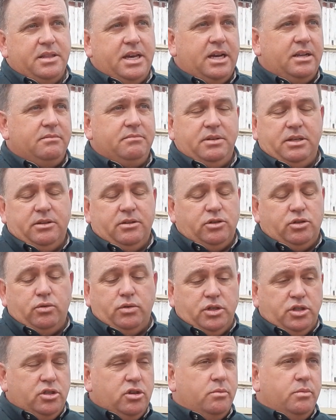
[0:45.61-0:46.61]
That there's
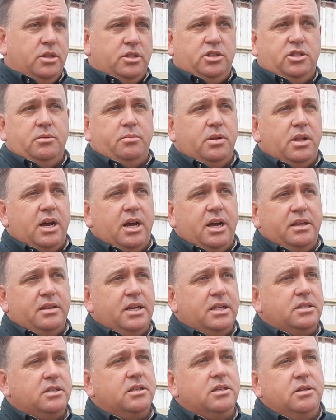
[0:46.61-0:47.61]
only so much supply
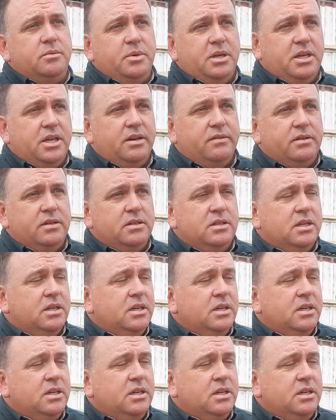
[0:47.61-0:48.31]
that's going to be given,